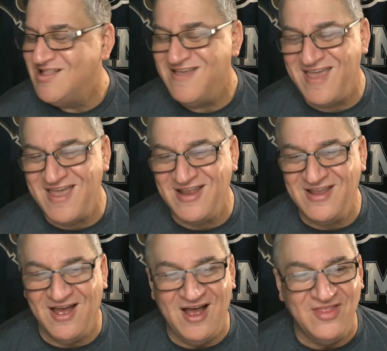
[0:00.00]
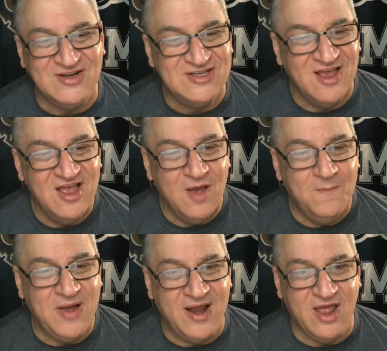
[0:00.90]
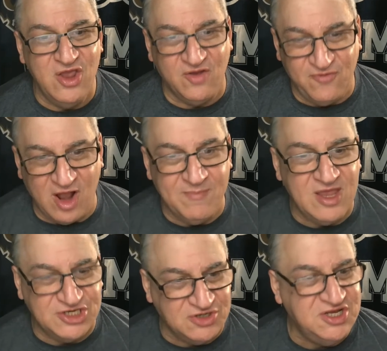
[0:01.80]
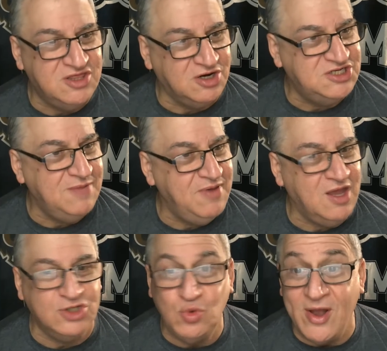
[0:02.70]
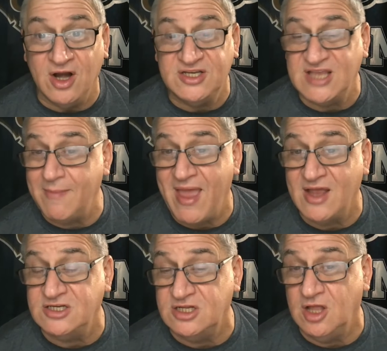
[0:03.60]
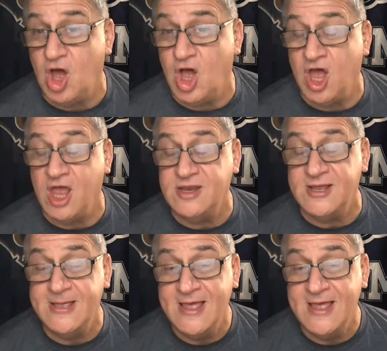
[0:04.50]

and others. But you can follow me at JoeT13B on Twitter, same handle on